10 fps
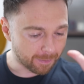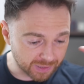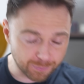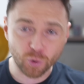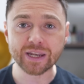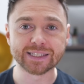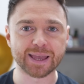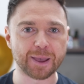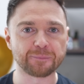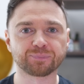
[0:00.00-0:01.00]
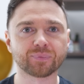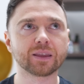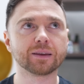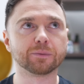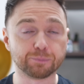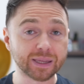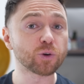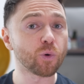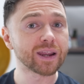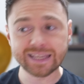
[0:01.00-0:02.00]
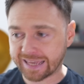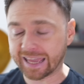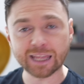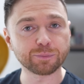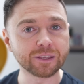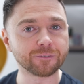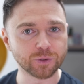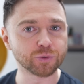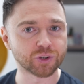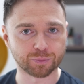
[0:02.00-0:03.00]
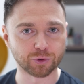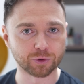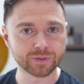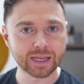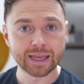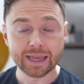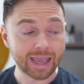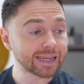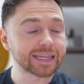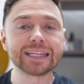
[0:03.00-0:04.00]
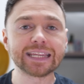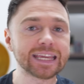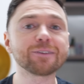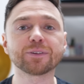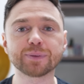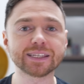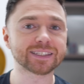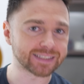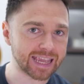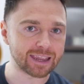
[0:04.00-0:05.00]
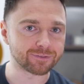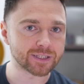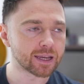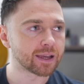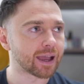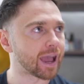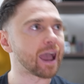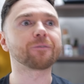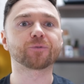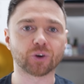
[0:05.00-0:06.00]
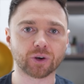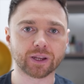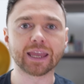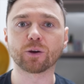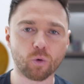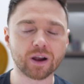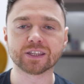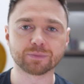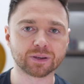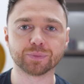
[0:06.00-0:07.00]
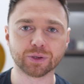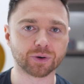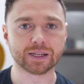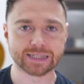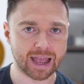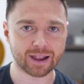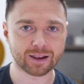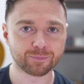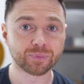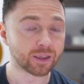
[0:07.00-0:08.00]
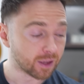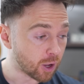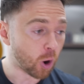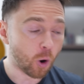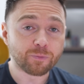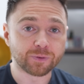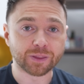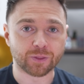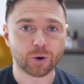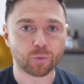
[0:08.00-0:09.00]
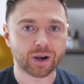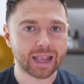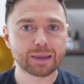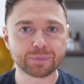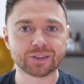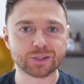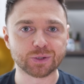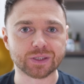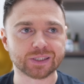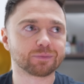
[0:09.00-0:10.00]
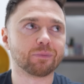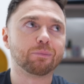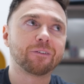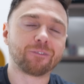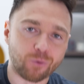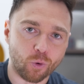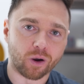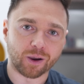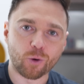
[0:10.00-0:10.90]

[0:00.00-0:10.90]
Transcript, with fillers: But the point is that Bitcoin can be future proofed and it can even be saved after a quantum computer attack. Hopefully, though, we're able to do this before